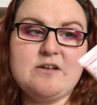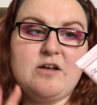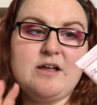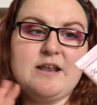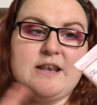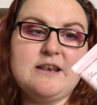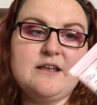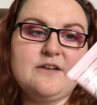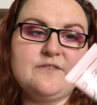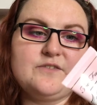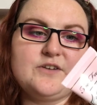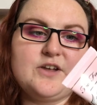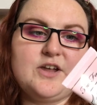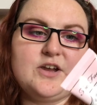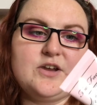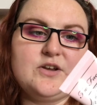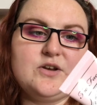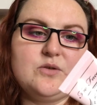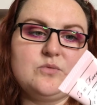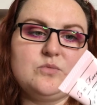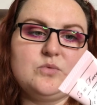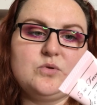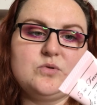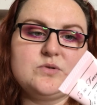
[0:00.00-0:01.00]
I love
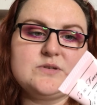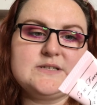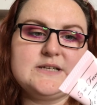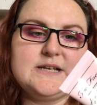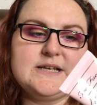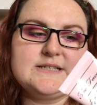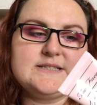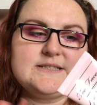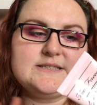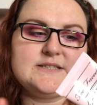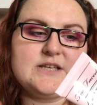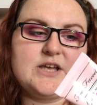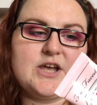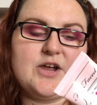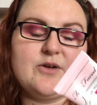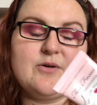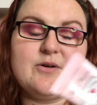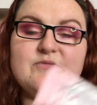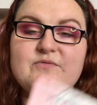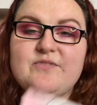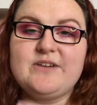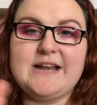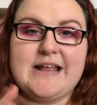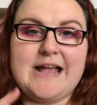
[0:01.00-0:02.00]
coconut water, so
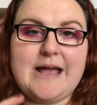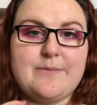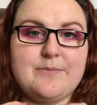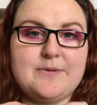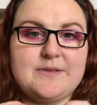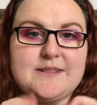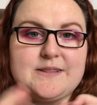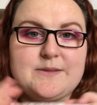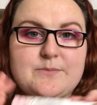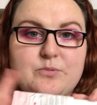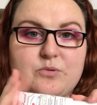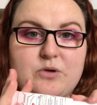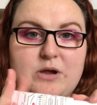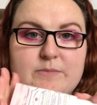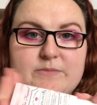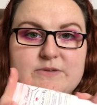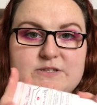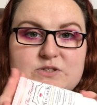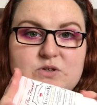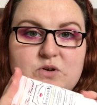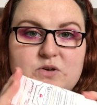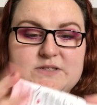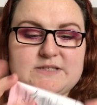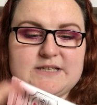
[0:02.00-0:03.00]
I'm really happy that the
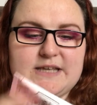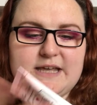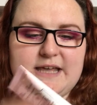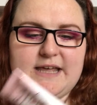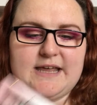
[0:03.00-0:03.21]
primer's got it